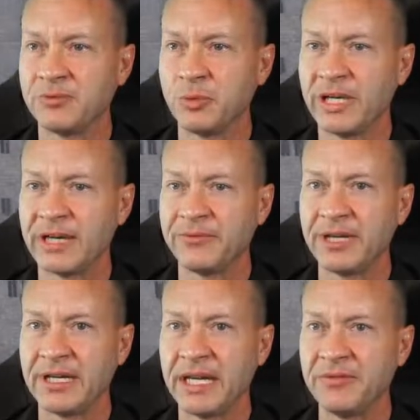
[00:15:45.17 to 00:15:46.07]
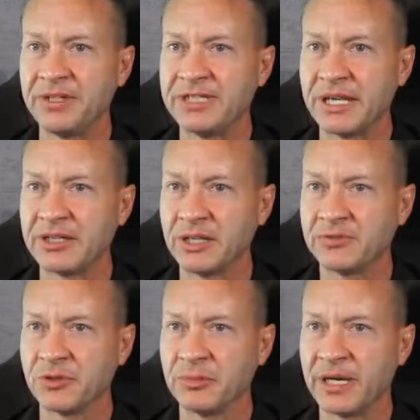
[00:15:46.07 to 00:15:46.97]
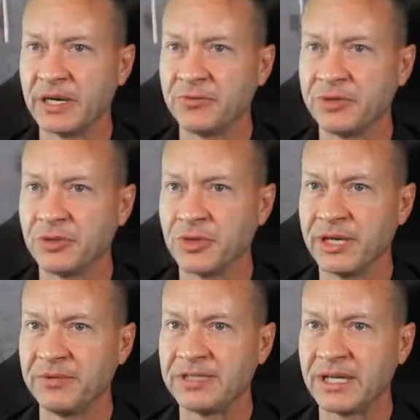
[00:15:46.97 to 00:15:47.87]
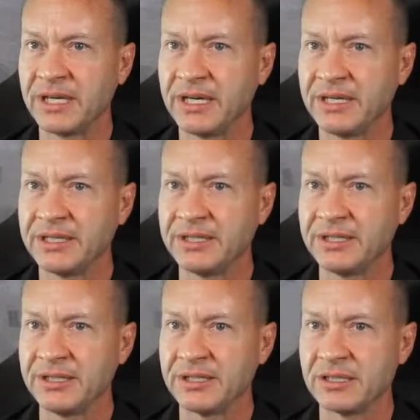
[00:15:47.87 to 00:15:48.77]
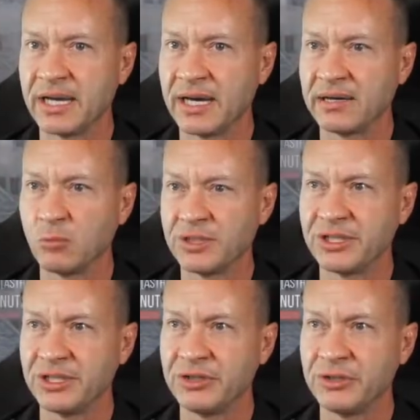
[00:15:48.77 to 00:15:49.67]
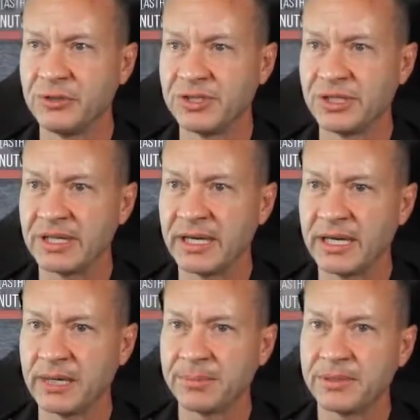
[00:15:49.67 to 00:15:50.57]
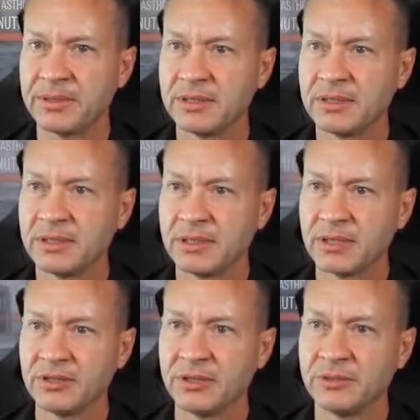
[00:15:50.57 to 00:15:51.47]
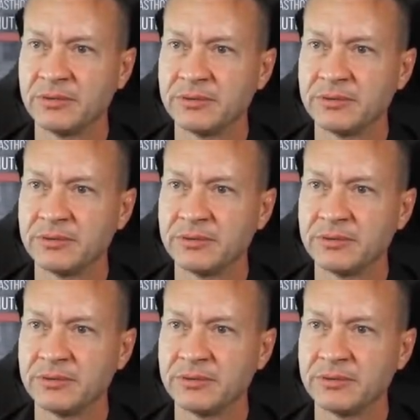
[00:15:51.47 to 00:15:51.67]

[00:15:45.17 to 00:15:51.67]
We have a heavy tank left on the battlefield. Heavy tank is not... What's to do? Is he going to cap? I don't know.